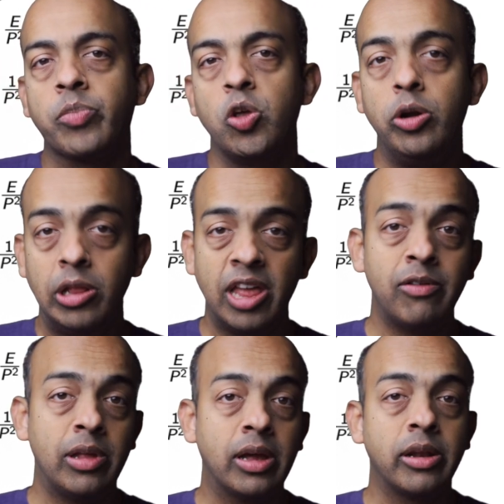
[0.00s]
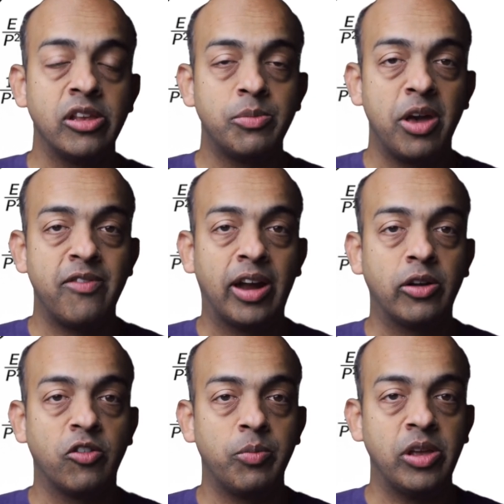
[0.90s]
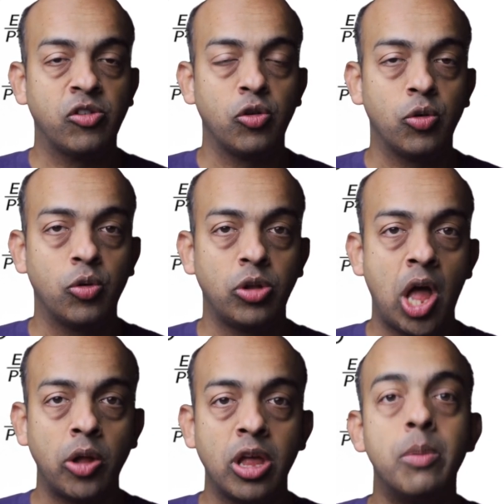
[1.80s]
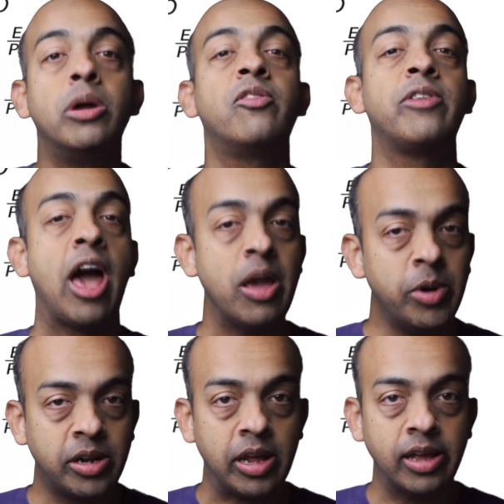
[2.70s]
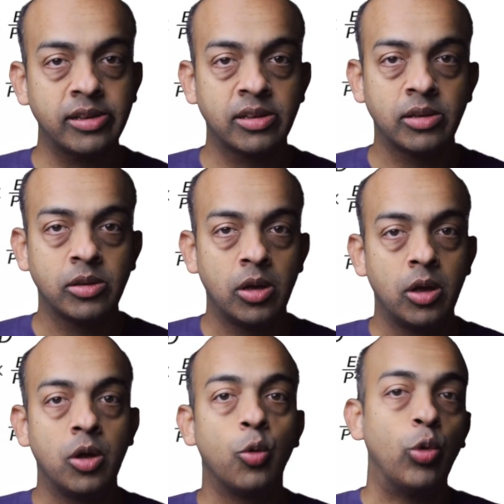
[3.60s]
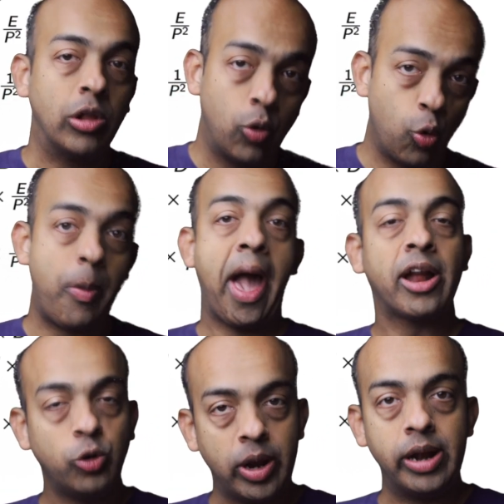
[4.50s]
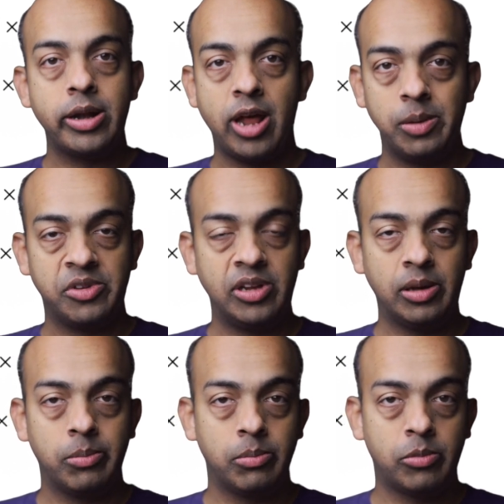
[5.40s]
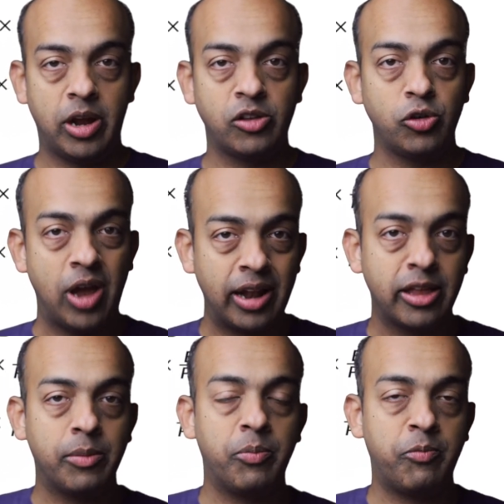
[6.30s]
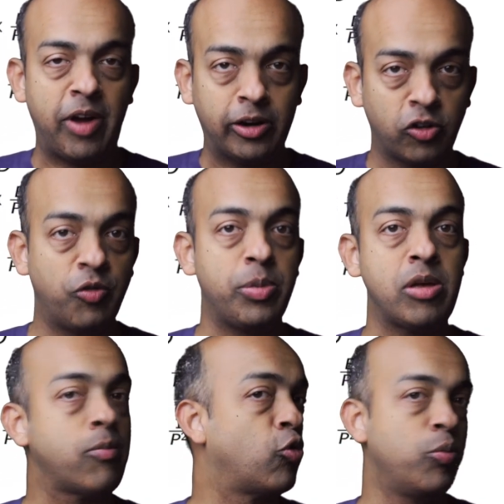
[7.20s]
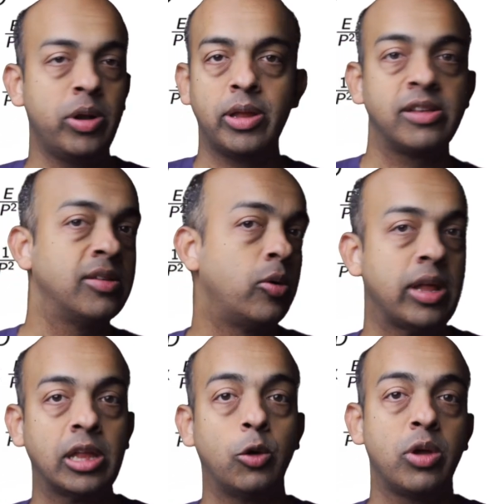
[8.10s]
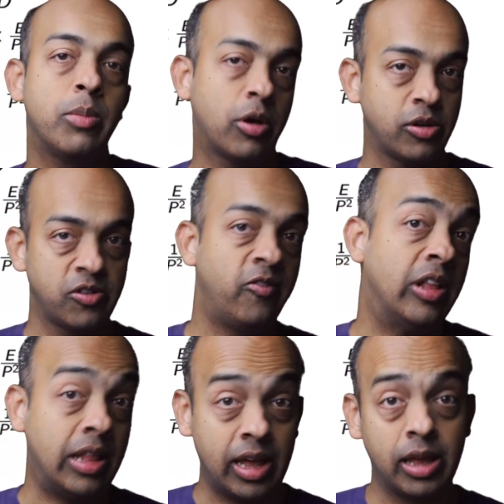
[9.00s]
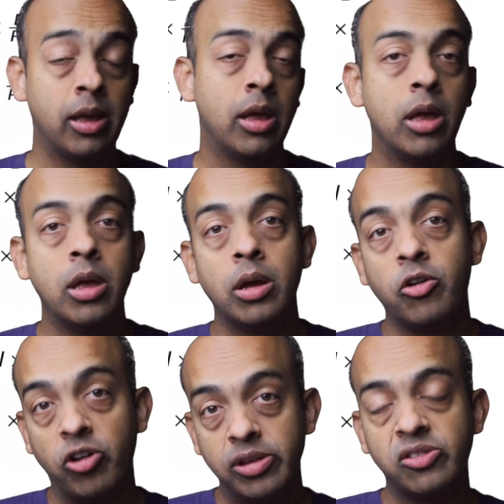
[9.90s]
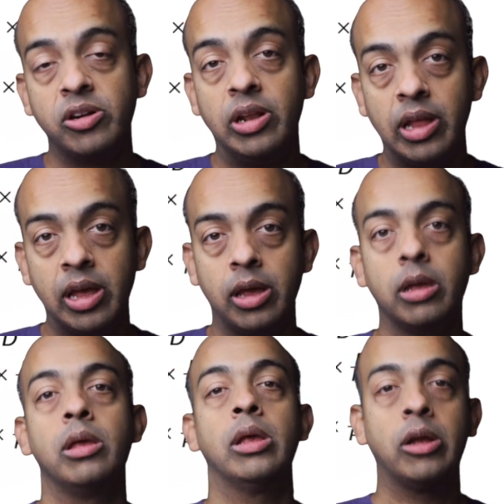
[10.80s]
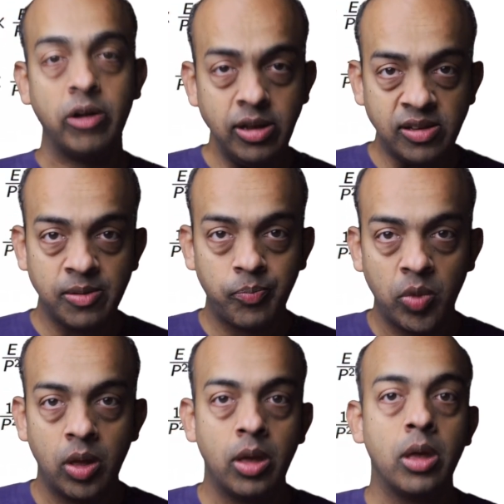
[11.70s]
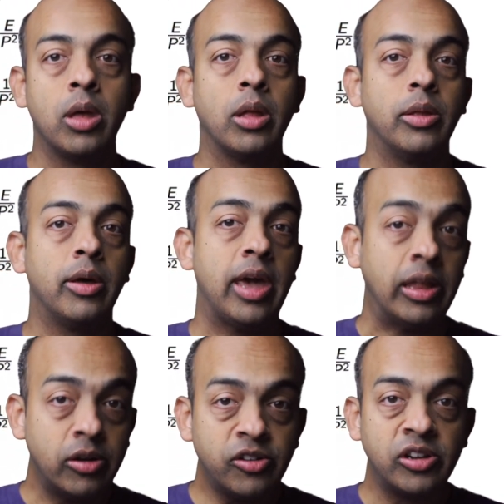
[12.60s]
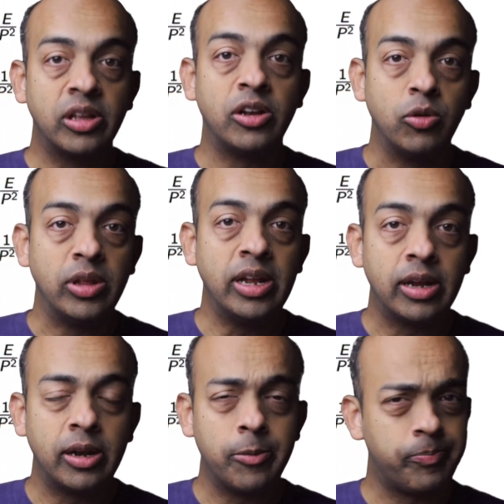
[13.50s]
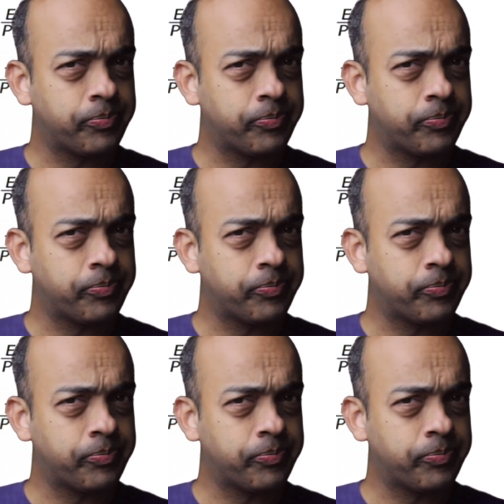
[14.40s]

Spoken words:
Your delay will increase by a factor of P. So now the amount of time it takes will go back to n times D, right? So you had that factor of P improvement that's now taken away because of delay, transistor delay increase. The energy that you needed